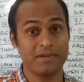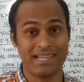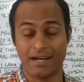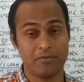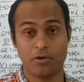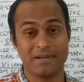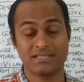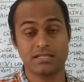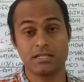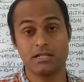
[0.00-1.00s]
I have not
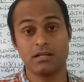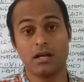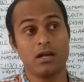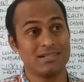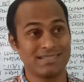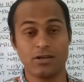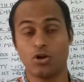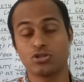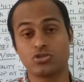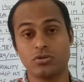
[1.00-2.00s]
mentioned it. She
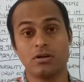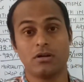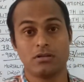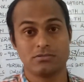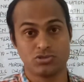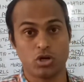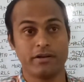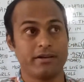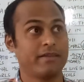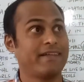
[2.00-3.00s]
also
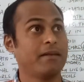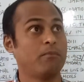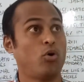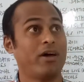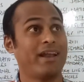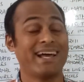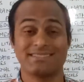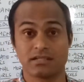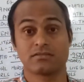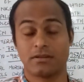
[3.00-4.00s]
joined. Then Mohana
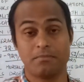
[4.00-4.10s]
Singh